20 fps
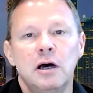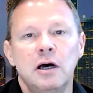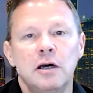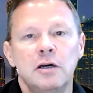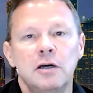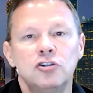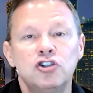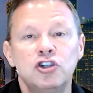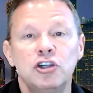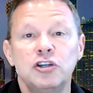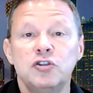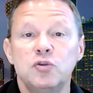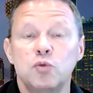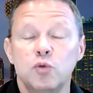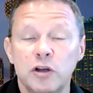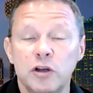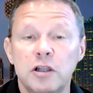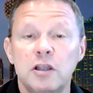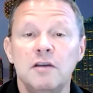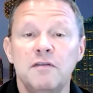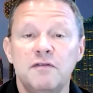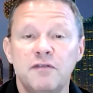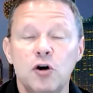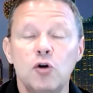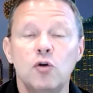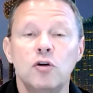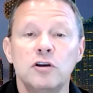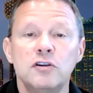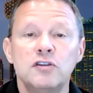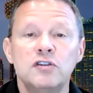just really
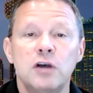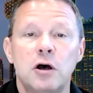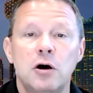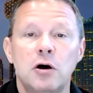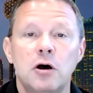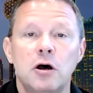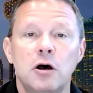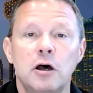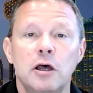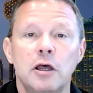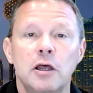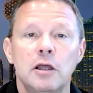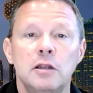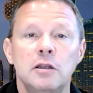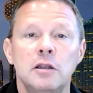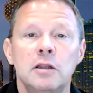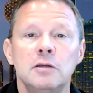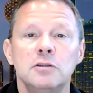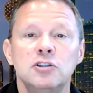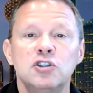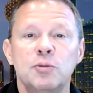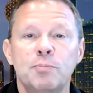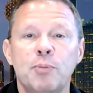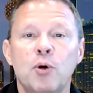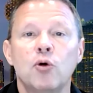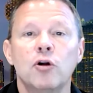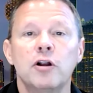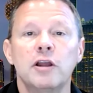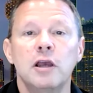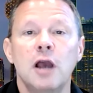focus on
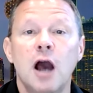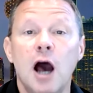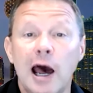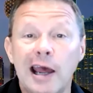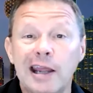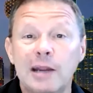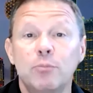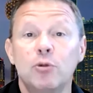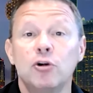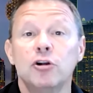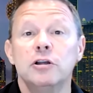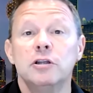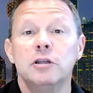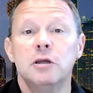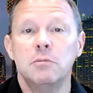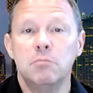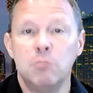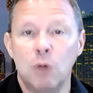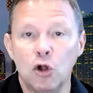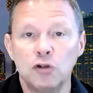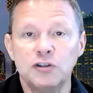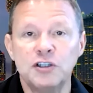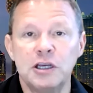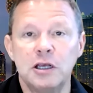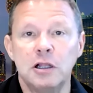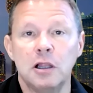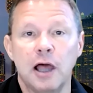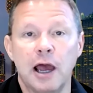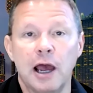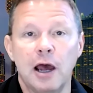supporting hybrid
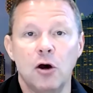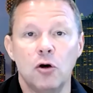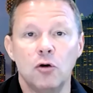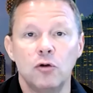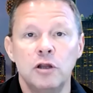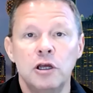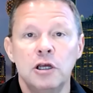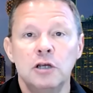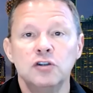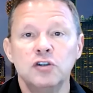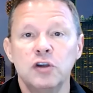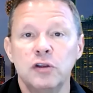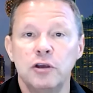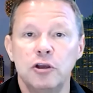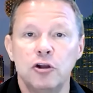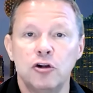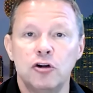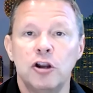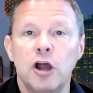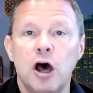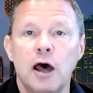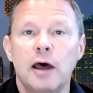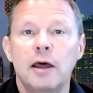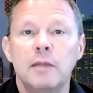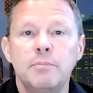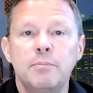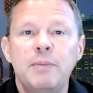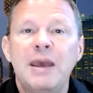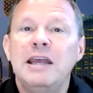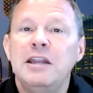multi-cloud so that you're
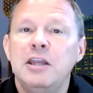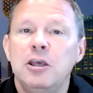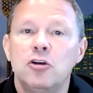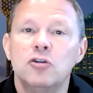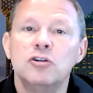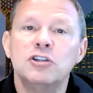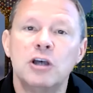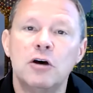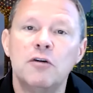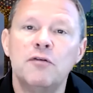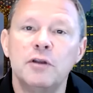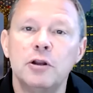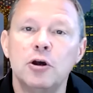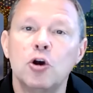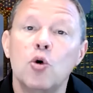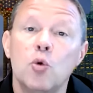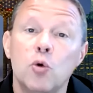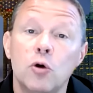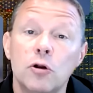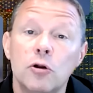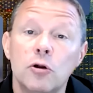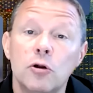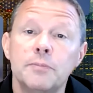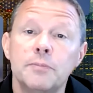not painting yourself in a corner.